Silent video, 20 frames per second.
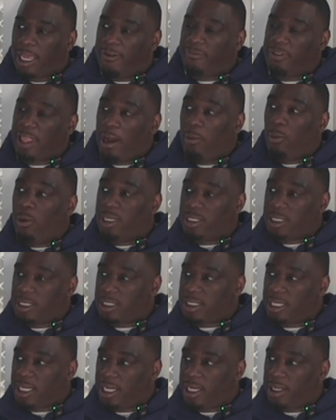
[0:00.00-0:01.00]
if that was a
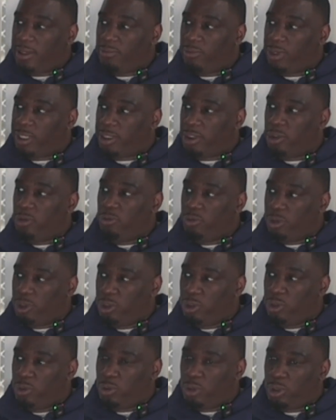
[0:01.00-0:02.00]
scene, what
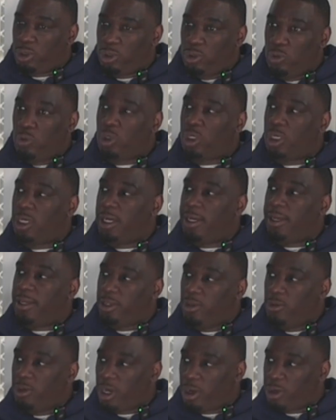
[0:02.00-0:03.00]
you
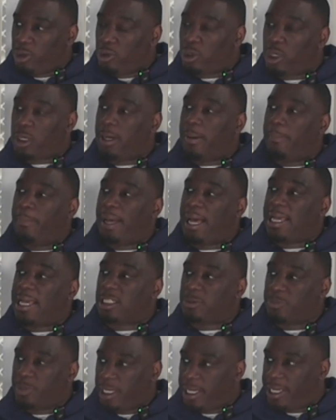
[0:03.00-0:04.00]
could
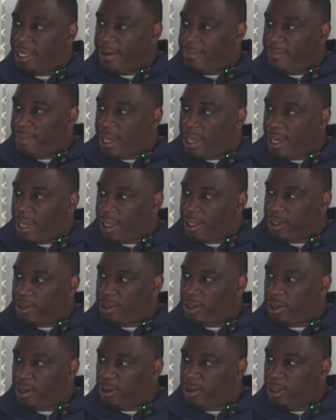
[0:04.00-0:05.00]
possibly get mad,
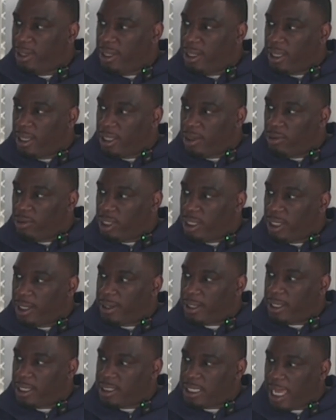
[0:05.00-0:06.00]
you know, you
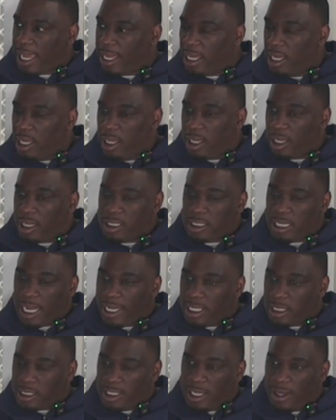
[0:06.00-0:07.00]
could, cause like
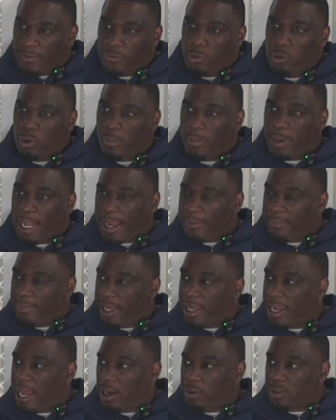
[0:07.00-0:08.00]
it's tough. You a black
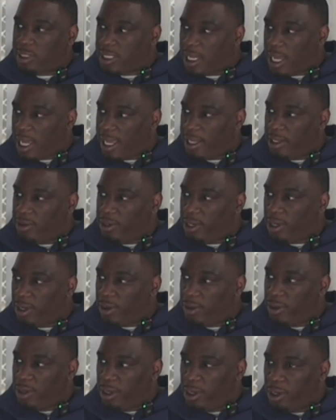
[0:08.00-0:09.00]
man outside, you
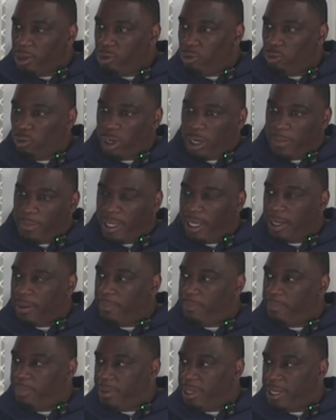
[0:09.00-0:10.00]
know, you don't want to be the
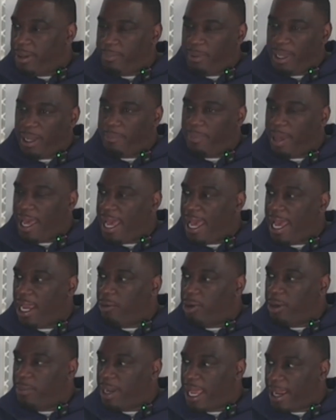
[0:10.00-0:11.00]
big bad
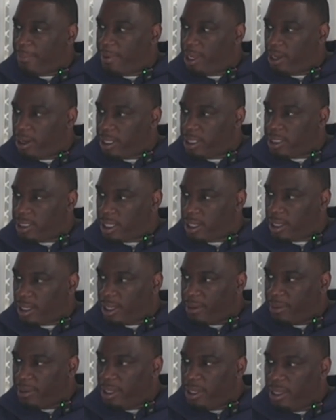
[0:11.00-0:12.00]
angry black man all the
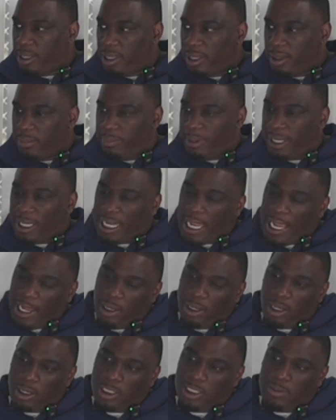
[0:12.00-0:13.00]
time. But like,
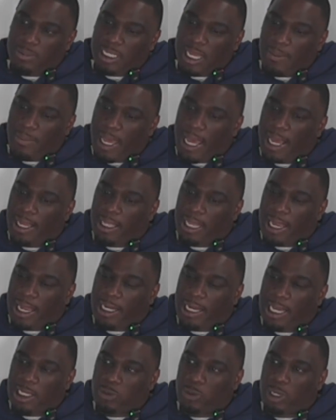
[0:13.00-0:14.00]
you know, sometimes
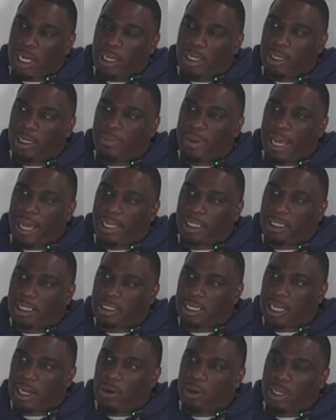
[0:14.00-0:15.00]
like that's what I learned about acting
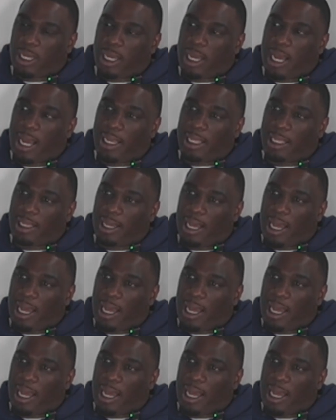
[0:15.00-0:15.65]
is like, okay, I